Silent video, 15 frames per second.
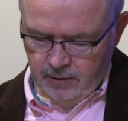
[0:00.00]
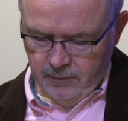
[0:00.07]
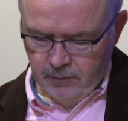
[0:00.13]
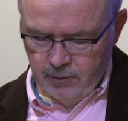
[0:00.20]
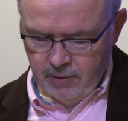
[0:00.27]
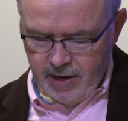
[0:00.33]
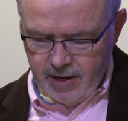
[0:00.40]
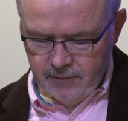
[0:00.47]

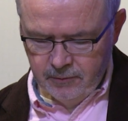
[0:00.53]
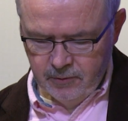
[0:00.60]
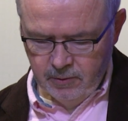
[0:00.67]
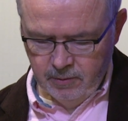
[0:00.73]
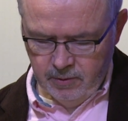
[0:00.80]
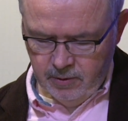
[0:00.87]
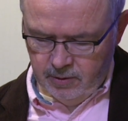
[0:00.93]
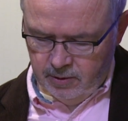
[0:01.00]
For
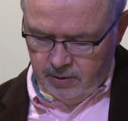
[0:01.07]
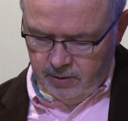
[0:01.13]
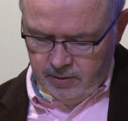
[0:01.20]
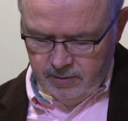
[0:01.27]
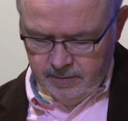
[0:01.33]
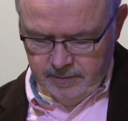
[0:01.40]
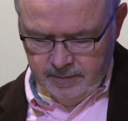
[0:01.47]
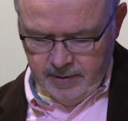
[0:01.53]
after
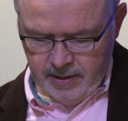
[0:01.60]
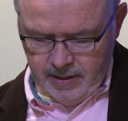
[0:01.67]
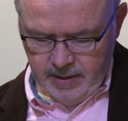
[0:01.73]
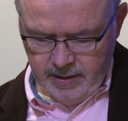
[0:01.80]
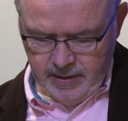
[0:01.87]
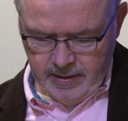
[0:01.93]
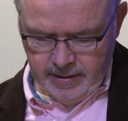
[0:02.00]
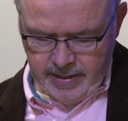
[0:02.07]
all,
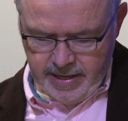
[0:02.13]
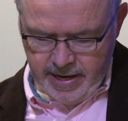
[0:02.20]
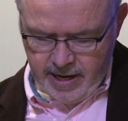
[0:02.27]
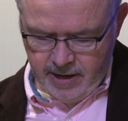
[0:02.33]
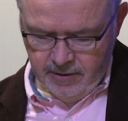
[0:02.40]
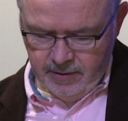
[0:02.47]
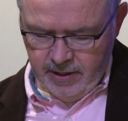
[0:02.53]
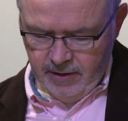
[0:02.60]

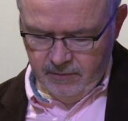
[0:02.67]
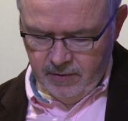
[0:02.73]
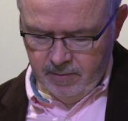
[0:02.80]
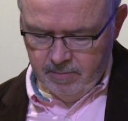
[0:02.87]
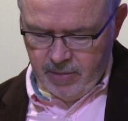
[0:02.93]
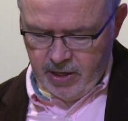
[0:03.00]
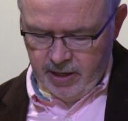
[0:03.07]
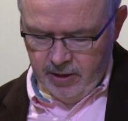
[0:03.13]
now
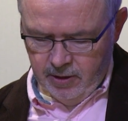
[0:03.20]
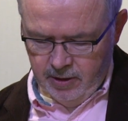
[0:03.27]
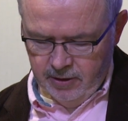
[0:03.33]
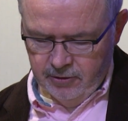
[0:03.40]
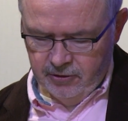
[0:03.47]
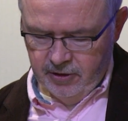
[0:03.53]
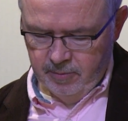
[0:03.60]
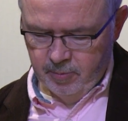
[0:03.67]
even
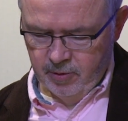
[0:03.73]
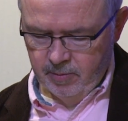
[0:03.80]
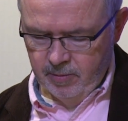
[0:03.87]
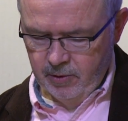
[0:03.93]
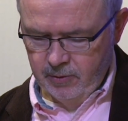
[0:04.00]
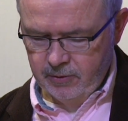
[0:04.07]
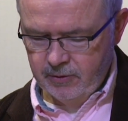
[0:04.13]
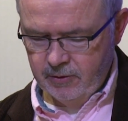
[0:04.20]
biology
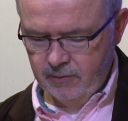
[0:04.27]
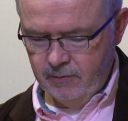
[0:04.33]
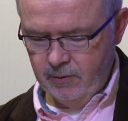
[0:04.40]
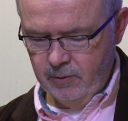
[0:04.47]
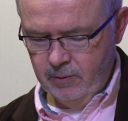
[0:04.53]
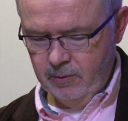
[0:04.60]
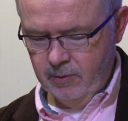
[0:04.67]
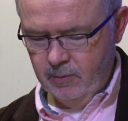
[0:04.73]
promotes the
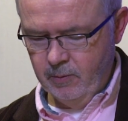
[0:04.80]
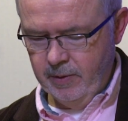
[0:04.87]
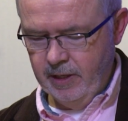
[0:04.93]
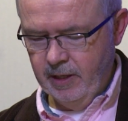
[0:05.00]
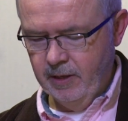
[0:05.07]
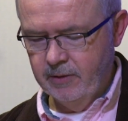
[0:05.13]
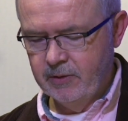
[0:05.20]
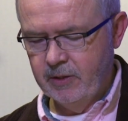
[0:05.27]
view that
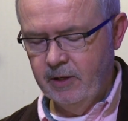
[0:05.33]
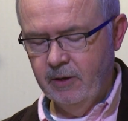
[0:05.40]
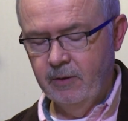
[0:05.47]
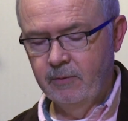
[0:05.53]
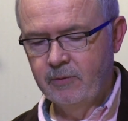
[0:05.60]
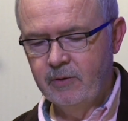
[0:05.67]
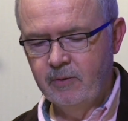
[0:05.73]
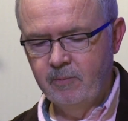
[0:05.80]
we
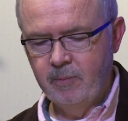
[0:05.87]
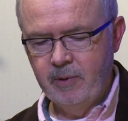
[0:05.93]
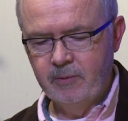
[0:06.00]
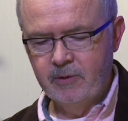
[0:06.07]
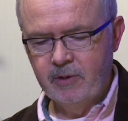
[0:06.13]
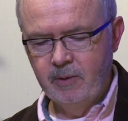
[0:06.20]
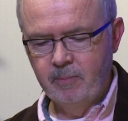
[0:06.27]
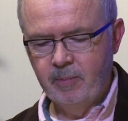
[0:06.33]
ourselves have
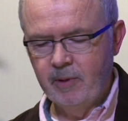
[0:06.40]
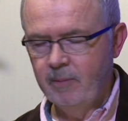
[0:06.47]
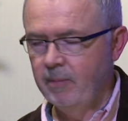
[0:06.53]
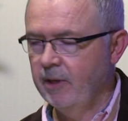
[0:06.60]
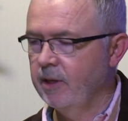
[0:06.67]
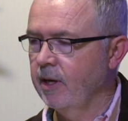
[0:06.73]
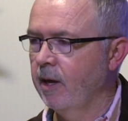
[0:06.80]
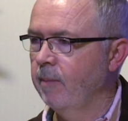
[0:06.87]
simply
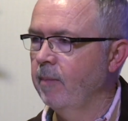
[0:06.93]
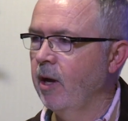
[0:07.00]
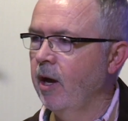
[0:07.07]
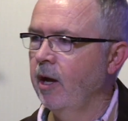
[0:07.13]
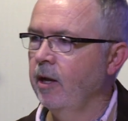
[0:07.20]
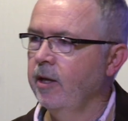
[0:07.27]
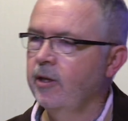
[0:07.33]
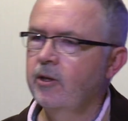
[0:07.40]
become
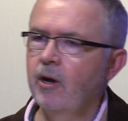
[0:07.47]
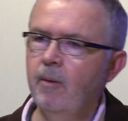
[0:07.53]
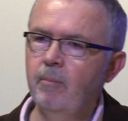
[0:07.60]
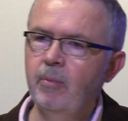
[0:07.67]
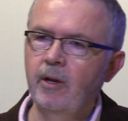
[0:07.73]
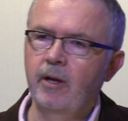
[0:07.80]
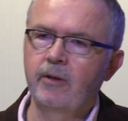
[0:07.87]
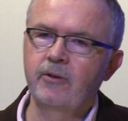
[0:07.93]
highly
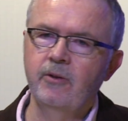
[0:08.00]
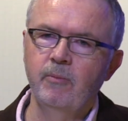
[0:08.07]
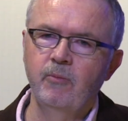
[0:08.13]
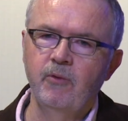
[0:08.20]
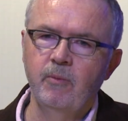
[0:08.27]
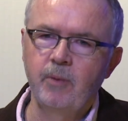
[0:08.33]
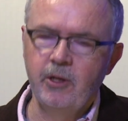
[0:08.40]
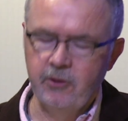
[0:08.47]
complex
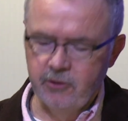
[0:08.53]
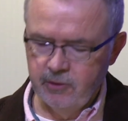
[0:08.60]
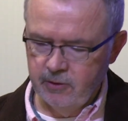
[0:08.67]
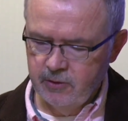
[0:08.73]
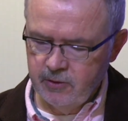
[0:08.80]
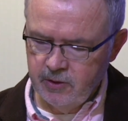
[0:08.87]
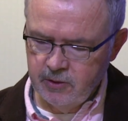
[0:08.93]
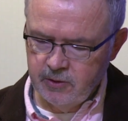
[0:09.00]

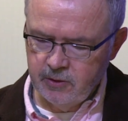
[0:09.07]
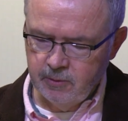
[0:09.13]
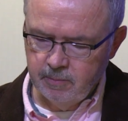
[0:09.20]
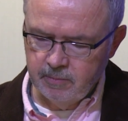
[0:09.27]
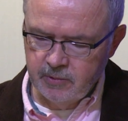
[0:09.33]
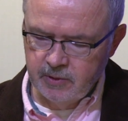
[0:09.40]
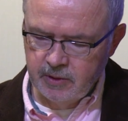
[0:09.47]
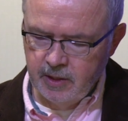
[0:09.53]
information
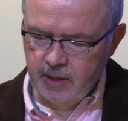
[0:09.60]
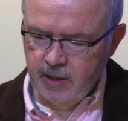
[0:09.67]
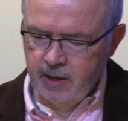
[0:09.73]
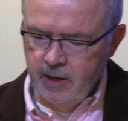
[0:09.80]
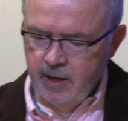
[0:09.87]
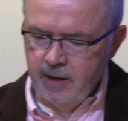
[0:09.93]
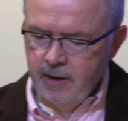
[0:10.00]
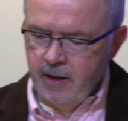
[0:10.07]
systems,
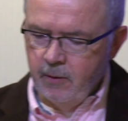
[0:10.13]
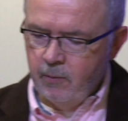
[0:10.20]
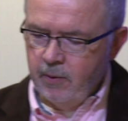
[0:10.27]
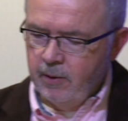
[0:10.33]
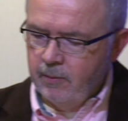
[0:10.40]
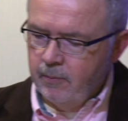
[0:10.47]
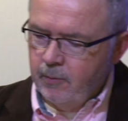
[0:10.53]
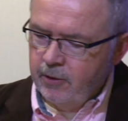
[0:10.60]

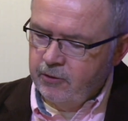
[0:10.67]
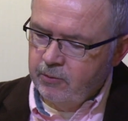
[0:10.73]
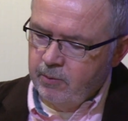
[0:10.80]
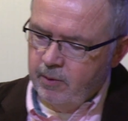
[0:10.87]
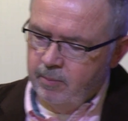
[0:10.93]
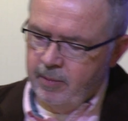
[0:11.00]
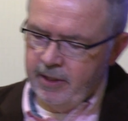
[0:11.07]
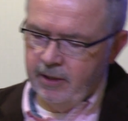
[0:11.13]
which
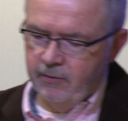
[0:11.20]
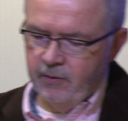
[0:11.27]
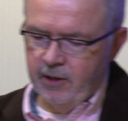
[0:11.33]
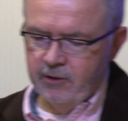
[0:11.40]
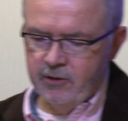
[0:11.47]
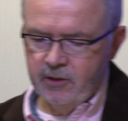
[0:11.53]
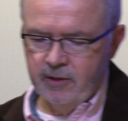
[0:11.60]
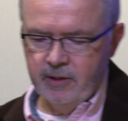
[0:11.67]
will be
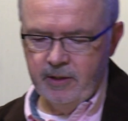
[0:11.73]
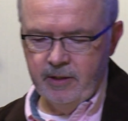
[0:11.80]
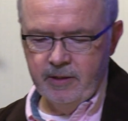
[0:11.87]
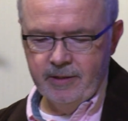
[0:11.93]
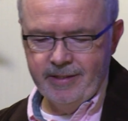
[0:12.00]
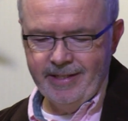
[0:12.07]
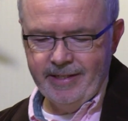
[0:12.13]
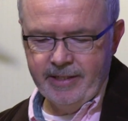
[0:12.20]
eventually
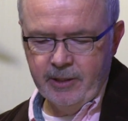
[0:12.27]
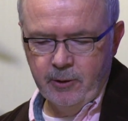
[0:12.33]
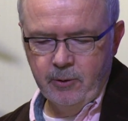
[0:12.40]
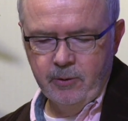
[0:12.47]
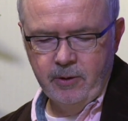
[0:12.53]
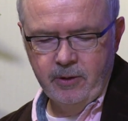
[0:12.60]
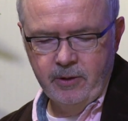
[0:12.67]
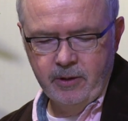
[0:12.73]

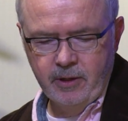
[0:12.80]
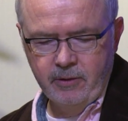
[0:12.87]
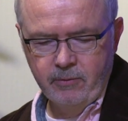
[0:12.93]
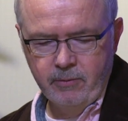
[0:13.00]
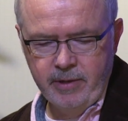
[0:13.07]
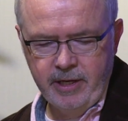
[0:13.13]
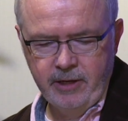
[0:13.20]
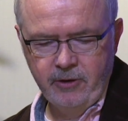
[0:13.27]
decoded
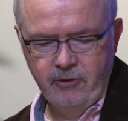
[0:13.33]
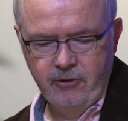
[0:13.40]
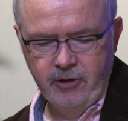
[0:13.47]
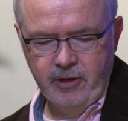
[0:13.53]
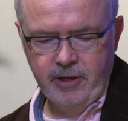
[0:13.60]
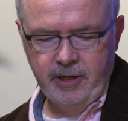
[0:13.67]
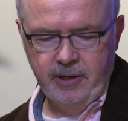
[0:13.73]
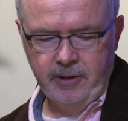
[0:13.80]
and
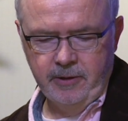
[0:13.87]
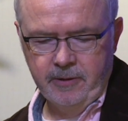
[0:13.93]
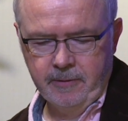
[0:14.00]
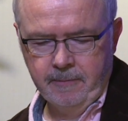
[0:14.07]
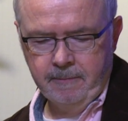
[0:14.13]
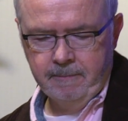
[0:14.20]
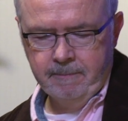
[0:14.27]
re-engineered.